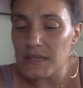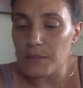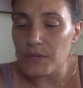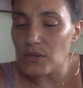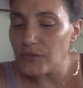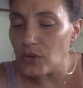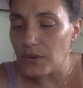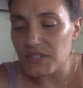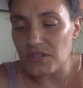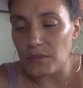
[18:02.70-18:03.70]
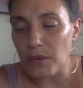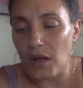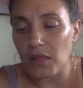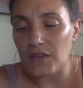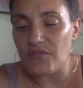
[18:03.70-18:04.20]
at a beautiful crystal
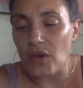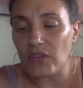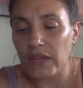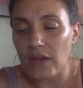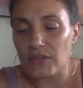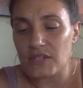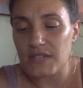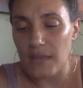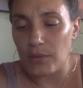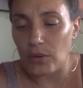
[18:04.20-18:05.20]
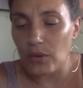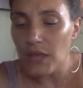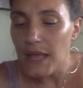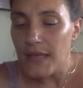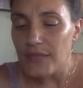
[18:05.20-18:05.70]
ball on a velvet-covered table.
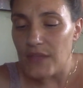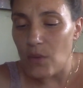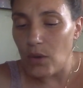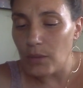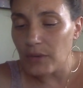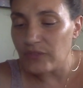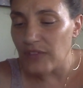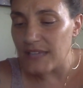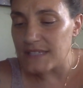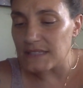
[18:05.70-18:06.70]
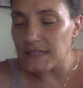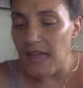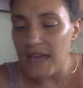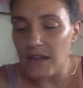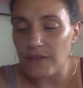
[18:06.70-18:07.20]
The orb reflects the
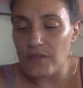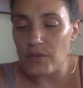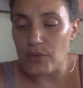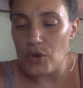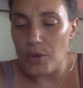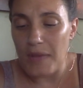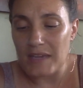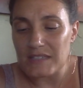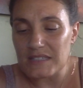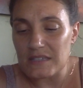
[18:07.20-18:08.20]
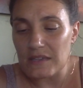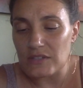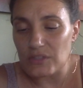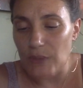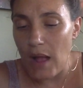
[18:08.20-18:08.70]
light of the room and is
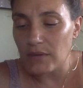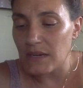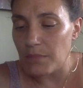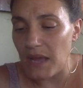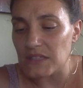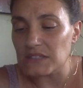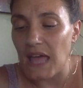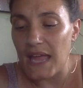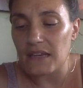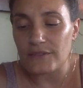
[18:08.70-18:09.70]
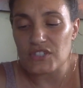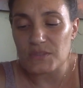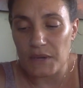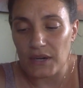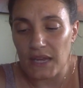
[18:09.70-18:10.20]
surrounded by the light of
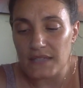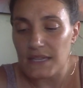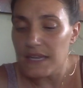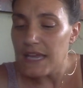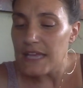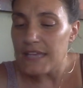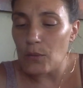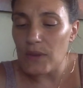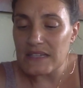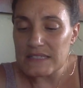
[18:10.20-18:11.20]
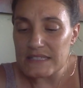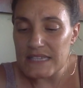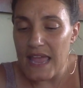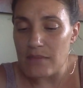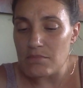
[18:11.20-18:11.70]
spirit. Yet we can
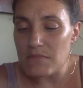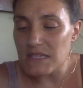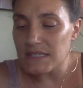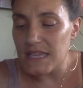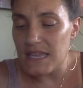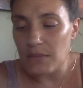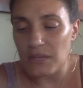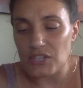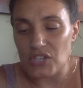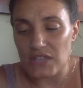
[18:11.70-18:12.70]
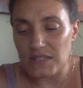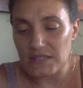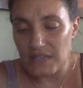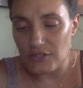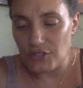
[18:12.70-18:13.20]
see a misty image in the
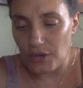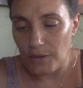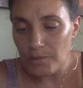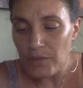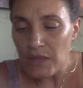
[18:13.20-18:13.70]
center.